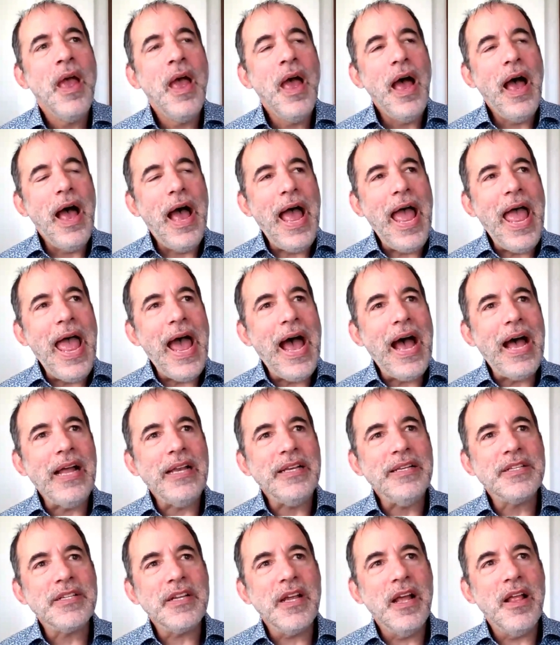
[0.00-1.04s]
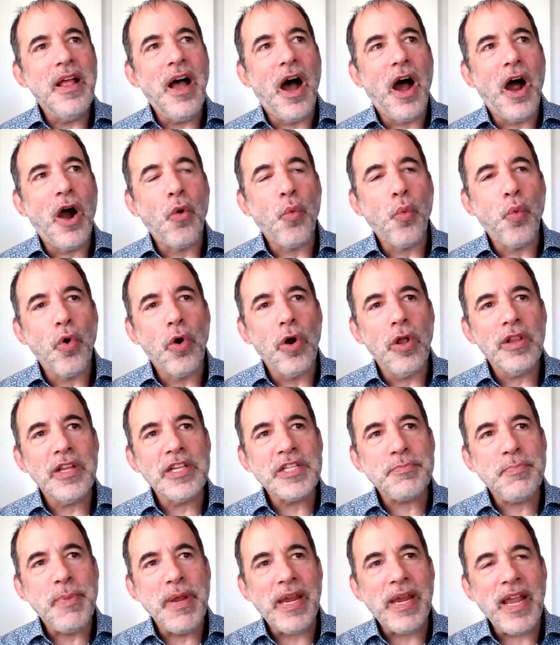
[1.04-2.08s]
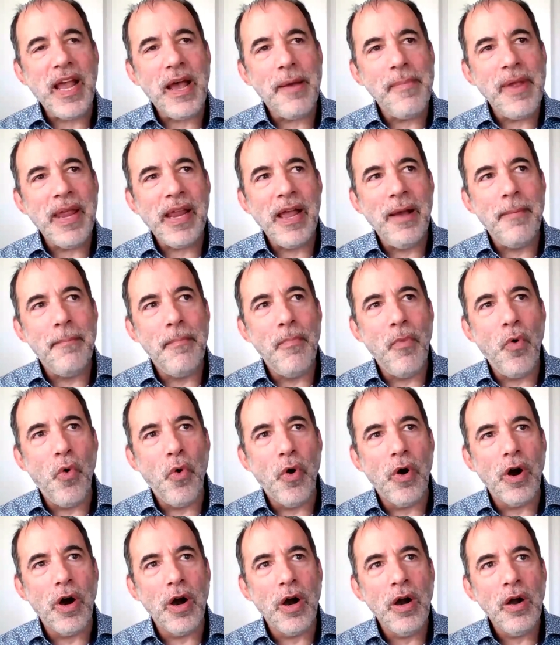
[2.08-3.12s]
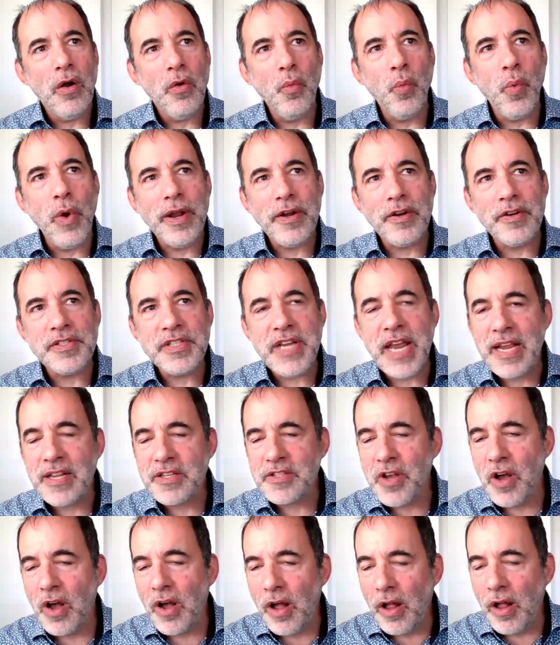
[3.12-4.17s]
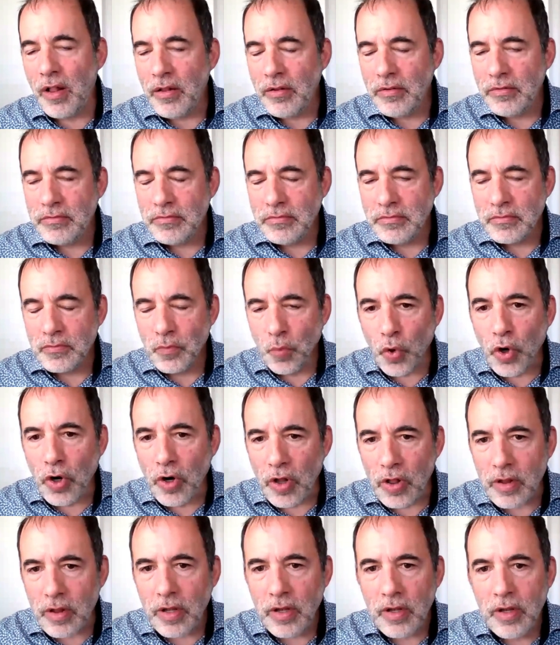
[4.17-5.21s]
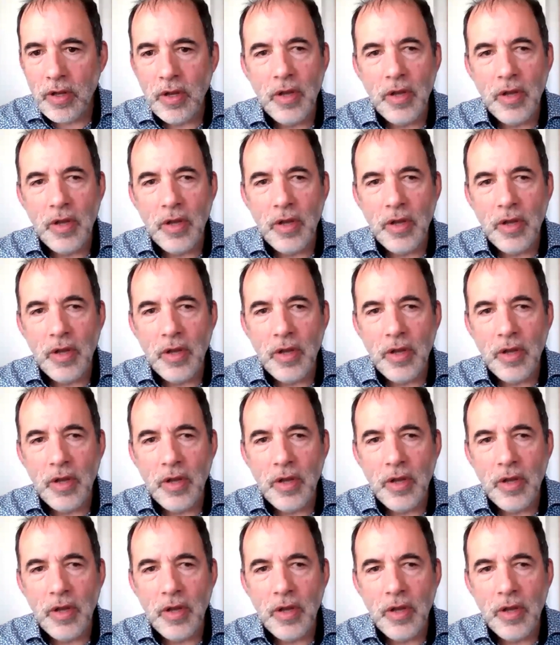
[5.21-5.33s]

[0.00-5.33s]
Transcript: Mm-hmm. And our world is becoming a more winner takes all world.